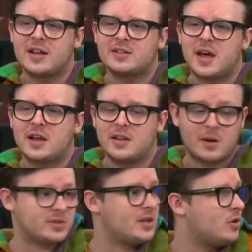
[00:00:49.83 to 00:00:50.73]
Dan? That
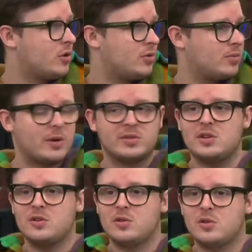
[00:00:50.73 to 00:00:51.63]
was in your
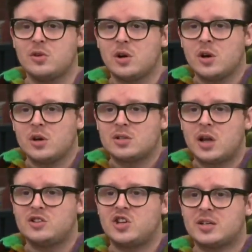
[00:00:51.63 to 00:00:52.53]
digest.